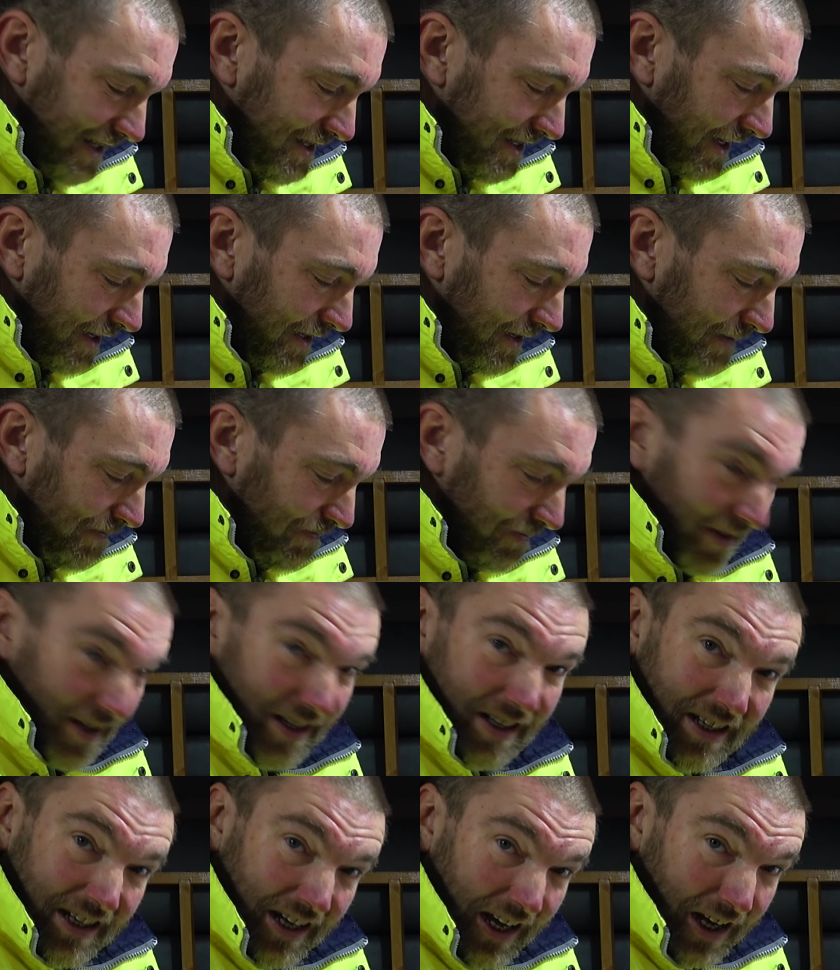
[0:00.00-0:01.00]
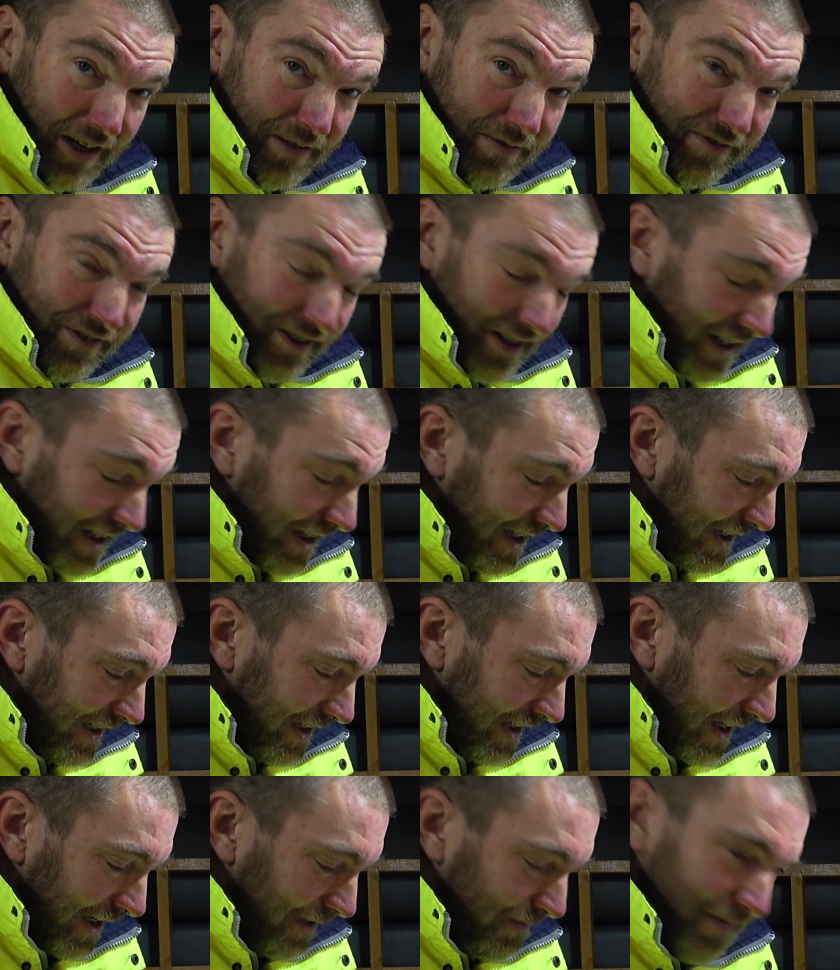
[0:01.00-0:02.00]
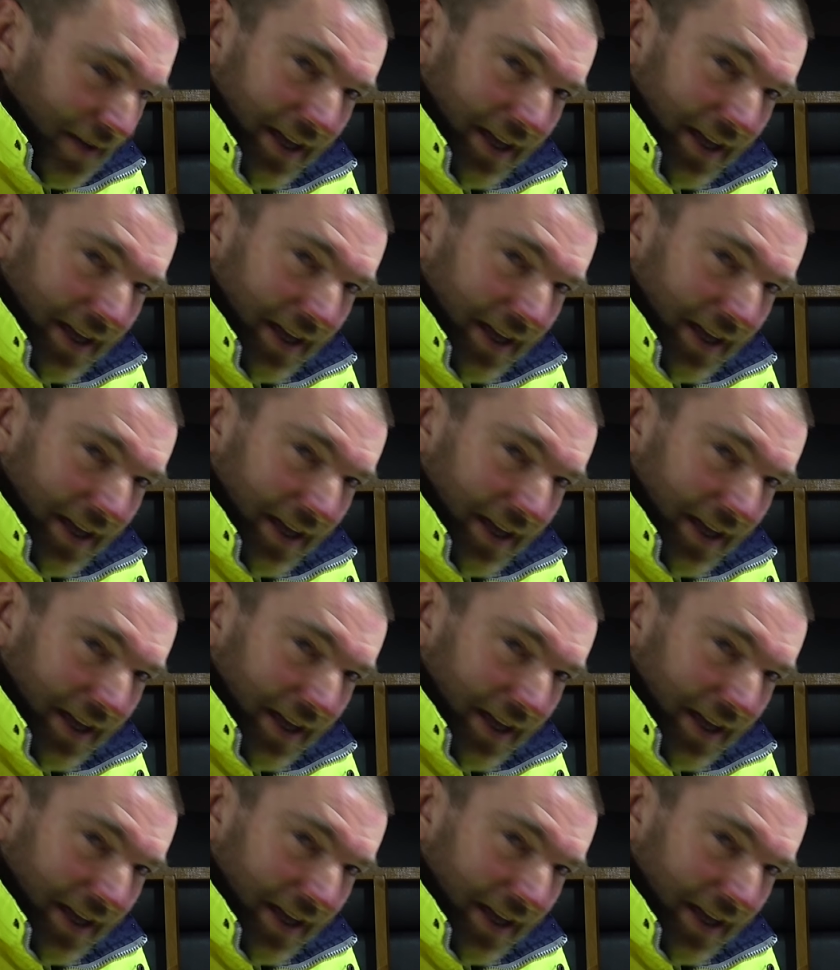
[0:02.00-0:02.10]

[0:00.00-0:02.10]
So hopefully, you know,